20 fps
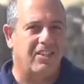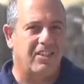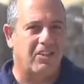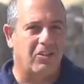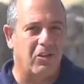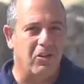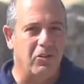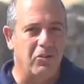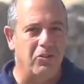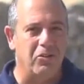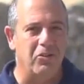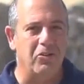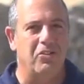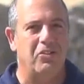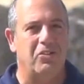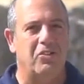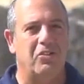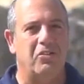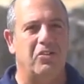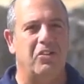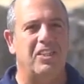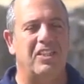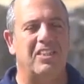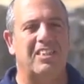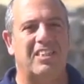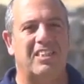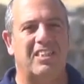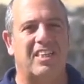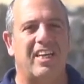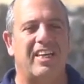clue to this
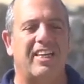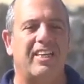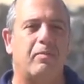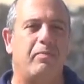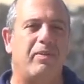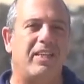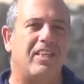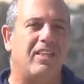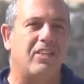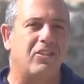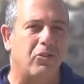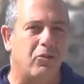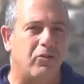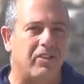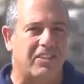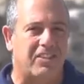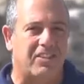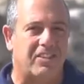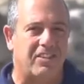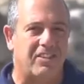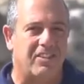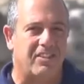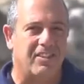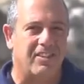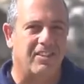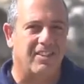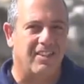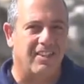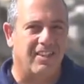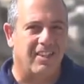site being Jewish.
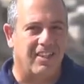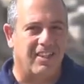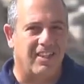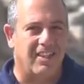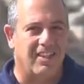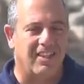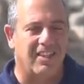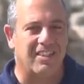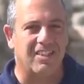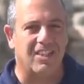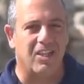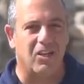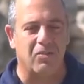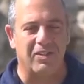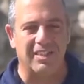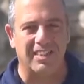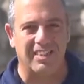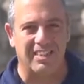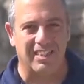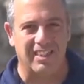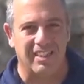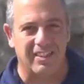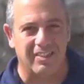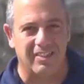Let's go and see.